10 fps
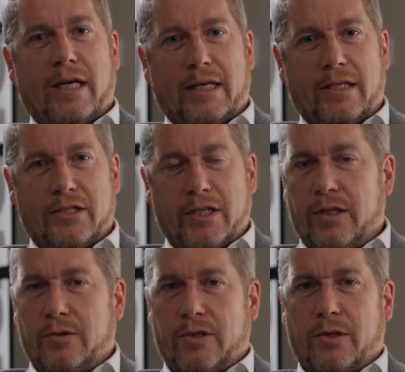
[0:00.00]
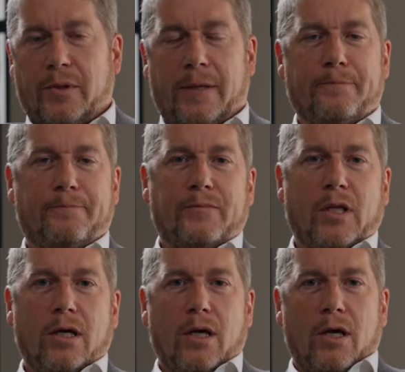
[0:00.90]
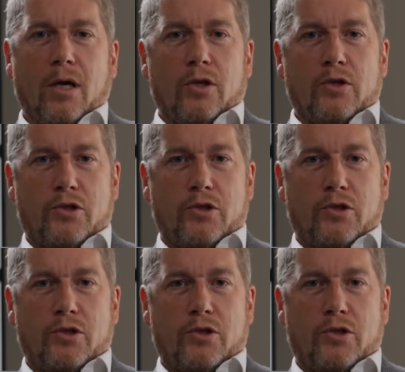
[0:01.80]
and continue to do that.